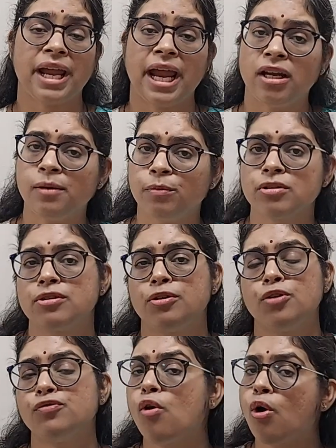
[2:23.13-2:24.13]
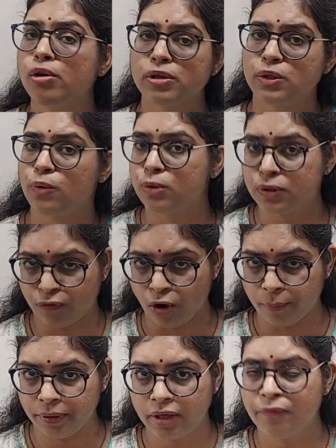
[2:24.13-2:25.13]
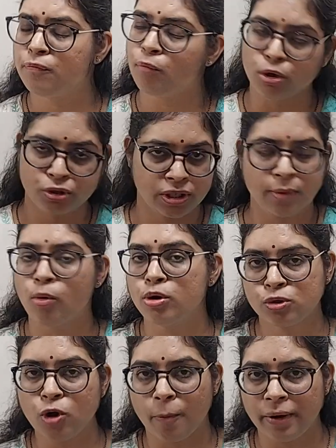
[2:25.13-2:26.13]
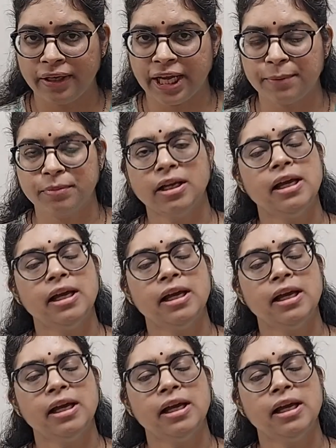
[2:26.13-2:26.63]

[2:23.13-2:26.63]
80% of all stones formed, the most common type.